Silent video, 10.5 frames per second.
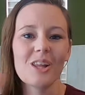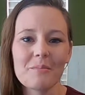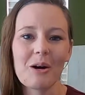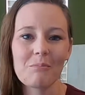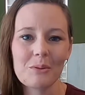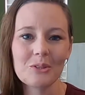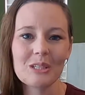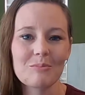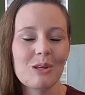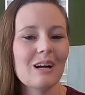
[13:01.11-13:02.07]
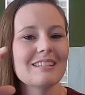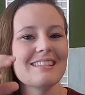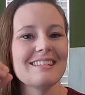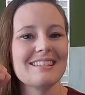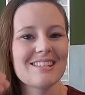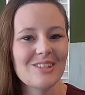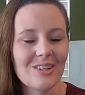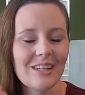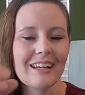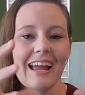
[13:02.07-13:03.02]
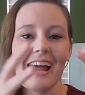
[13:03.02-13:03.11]
all about building blocks. It's
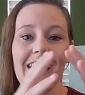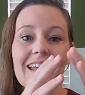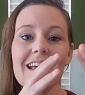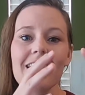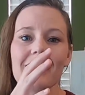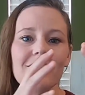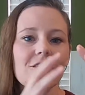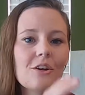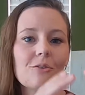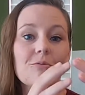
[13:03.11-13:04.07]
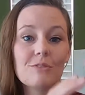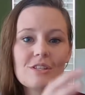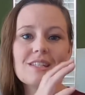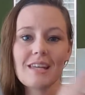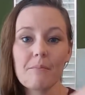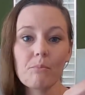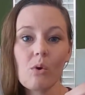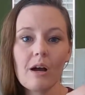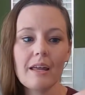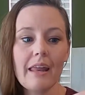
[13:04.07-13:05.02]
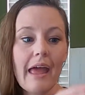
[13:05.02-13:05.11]
starting at, you know, step
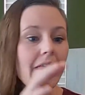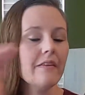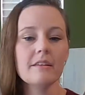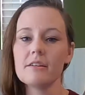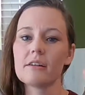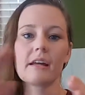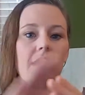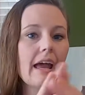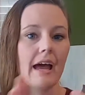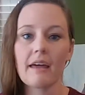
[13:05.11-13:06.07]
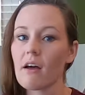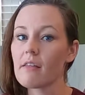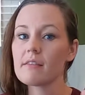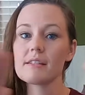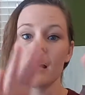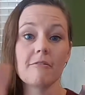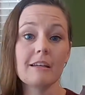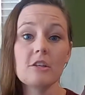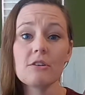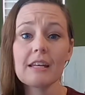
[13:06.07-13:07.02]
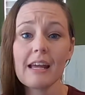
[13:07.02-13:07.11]
1, and then you're gonna add on stuff.
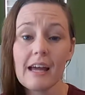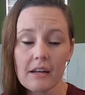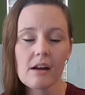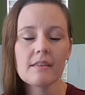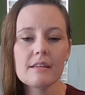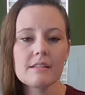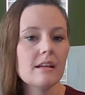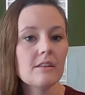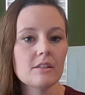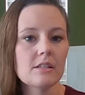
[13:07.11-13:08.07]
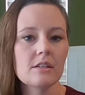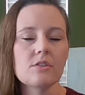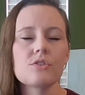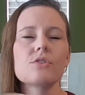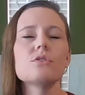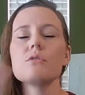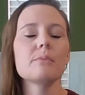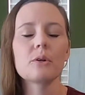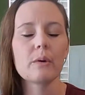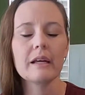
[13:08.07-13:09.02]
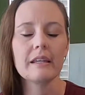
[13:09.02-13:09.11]
And you can add on these other skills
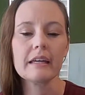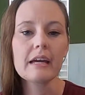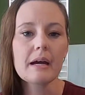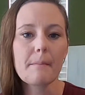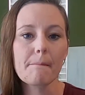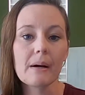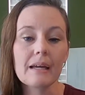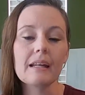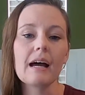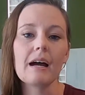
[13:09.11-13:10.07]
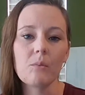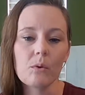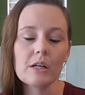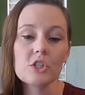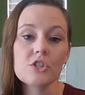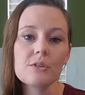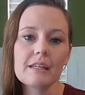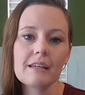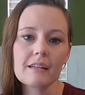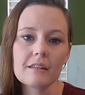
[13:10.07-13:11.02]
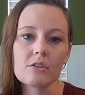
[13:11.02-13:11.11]
super quickly, but I want you to
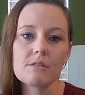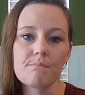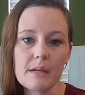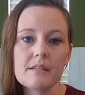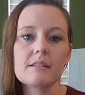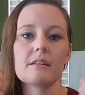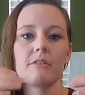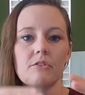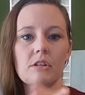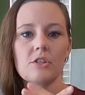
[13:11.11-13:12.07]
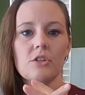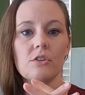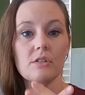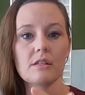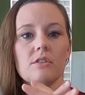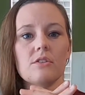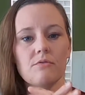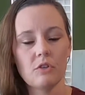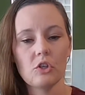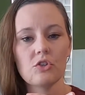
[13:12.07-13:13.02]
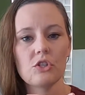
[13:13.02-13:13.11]
get those basic foundational skills
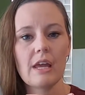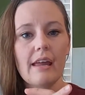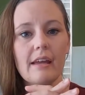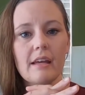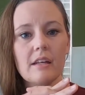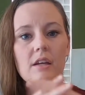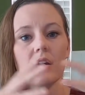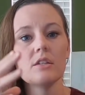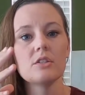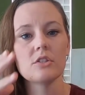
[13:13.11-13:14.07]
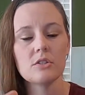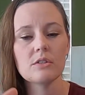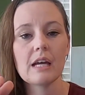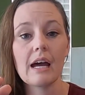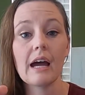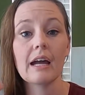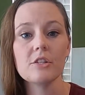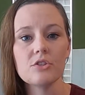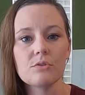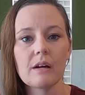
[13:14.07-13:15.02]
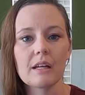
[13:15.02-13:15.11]
first. And to do that, I
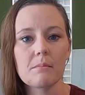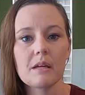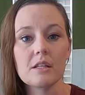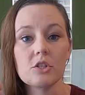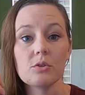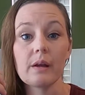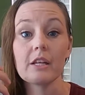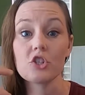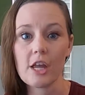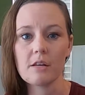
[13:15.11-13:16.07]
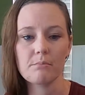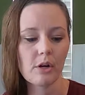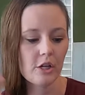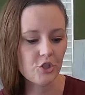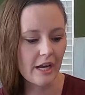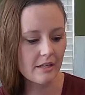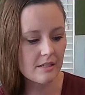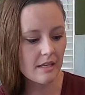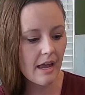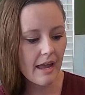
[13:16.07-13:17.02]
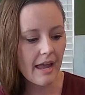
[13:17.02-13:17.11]
do recommend doing chain
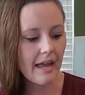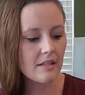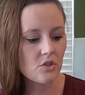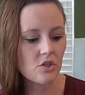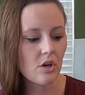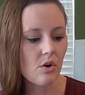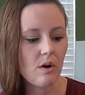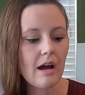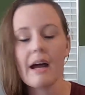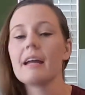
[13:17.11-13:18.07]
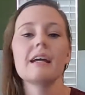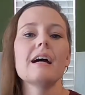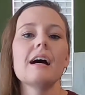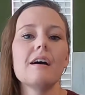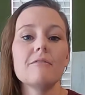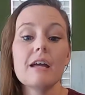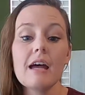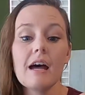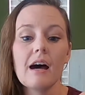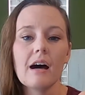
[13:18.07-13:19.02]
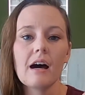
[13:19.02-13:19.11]
projects. And so I have
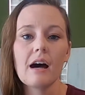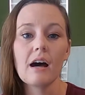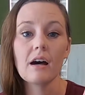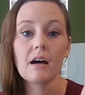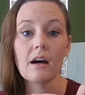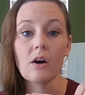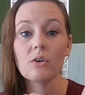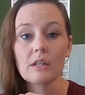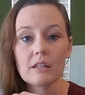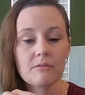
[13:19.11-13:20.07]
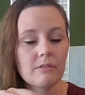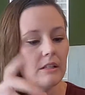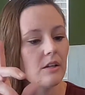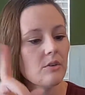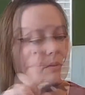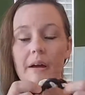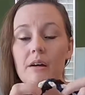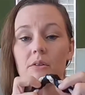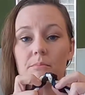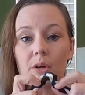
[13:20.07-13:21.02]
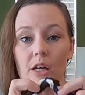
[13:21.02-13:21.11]
a whole nother video
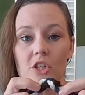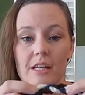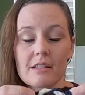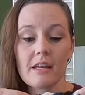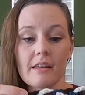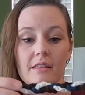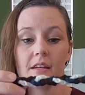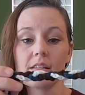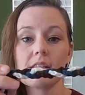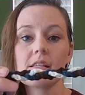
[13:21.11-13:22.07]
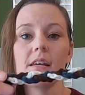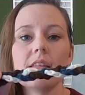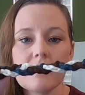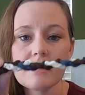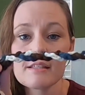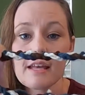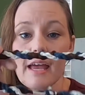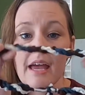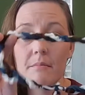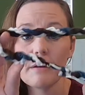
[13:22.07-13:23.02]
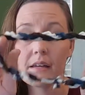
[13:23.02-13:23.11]
about projects like this. This is a
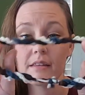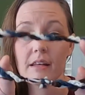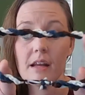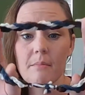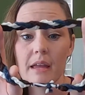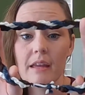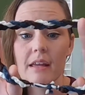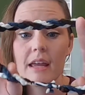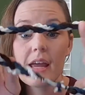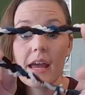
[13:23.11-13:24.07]
headband that I made,